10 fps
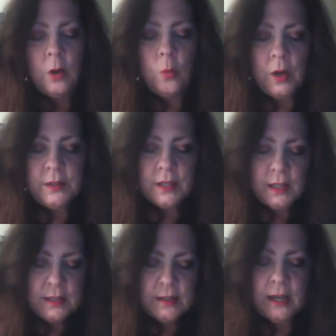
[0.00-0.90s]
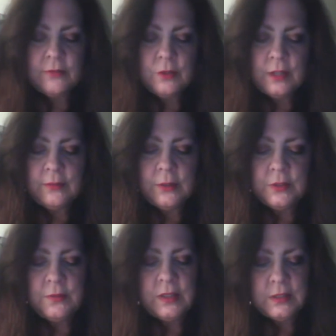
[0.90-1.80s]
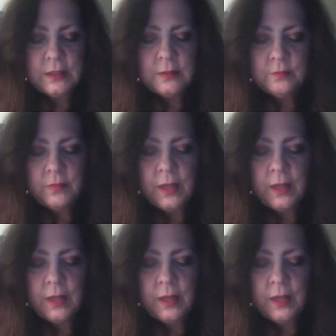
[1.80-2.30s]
One night, after Neville's visit,